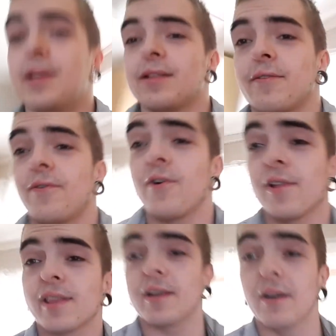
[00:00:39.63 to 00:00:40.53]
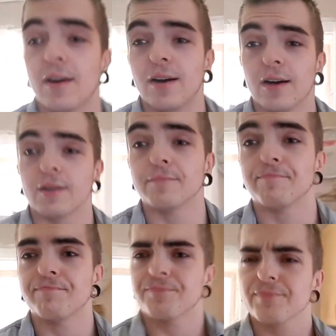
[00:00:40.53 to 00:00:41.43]
In the first
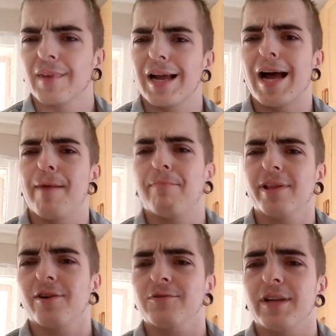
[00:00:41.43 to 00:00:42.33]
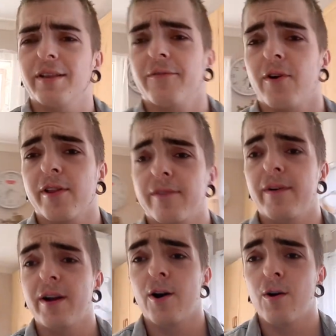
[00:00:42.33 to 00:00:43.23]
um, episode, in the first
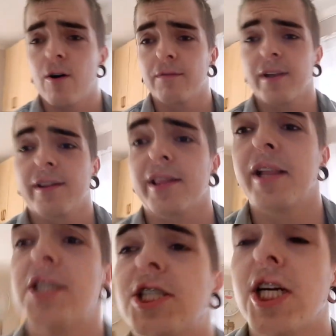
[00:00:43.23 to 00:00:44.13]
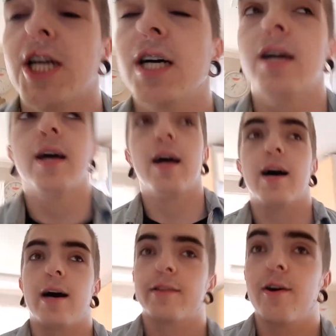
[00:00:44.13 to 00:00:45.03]
video of this shit,
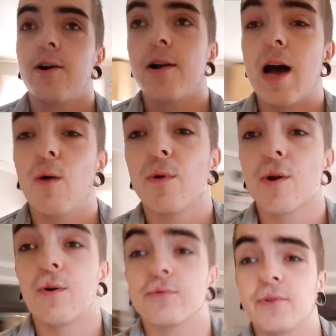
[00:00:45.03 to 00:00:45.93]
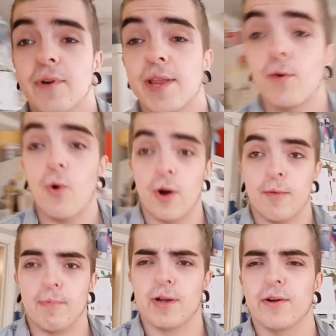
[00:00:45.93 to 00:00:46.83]
I thought I would go to the store
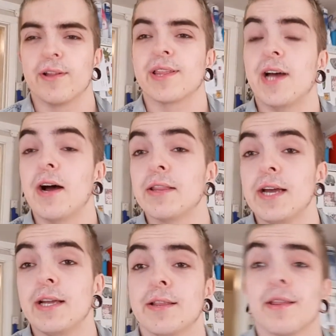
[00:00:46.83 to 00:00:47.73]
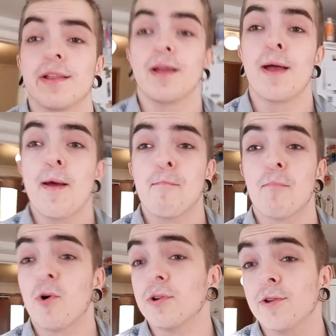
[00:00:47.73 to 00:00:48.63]
because I need
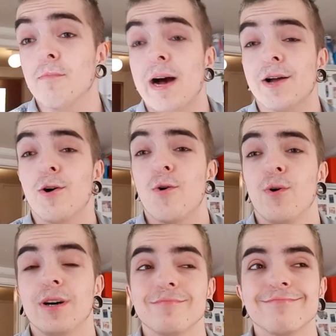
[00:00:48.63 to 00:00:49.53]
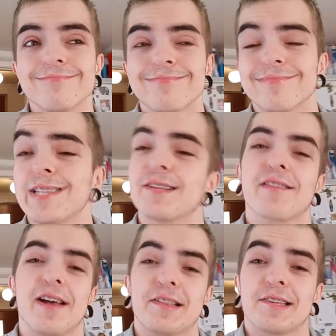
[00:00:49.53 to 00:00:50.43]
more tobacco. That's
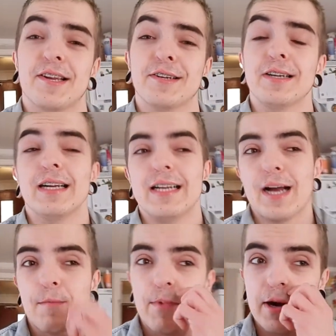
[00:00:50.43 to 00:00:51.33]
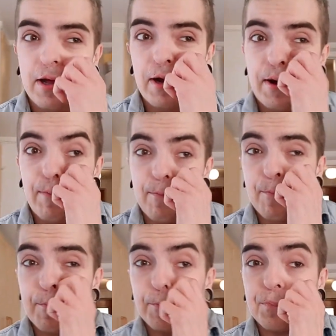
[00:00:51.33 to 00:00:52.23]
healthy, but um,
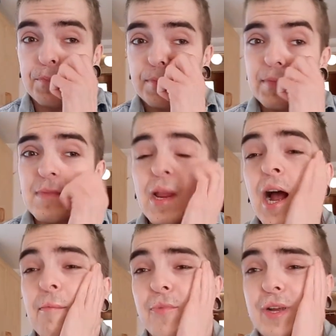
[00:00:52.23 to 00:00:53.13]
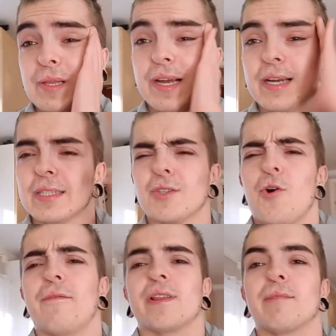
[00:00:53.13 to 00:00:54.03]
I'm really
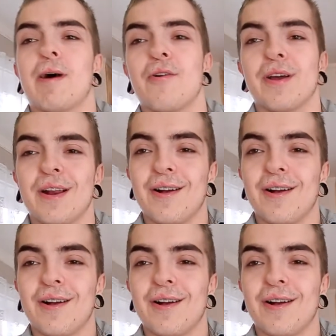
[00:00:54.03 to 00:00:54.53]
nervous about it.